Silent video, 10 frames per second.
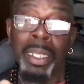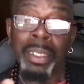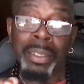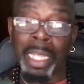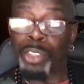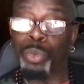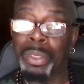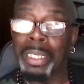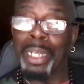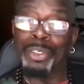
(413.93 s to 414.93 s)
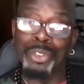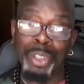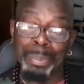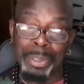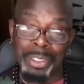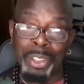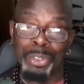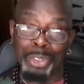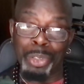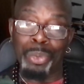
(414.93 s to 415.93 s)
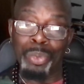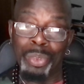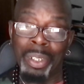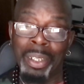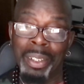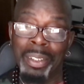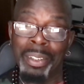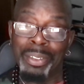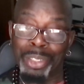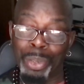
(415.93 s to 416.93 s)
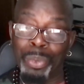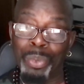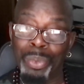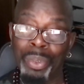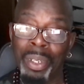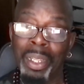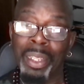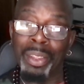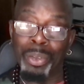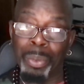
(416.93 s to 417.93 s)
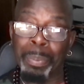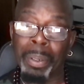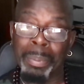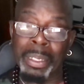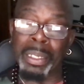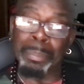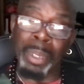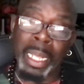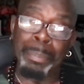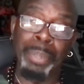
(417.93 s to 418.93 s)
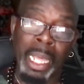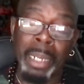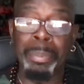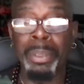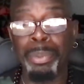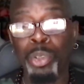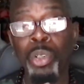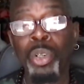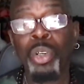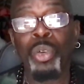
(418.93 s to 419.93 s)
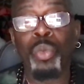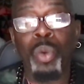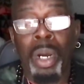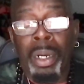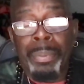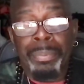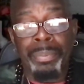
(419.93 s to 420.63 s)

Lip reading: That's what Donald Trump is going to do to the Republican black people who,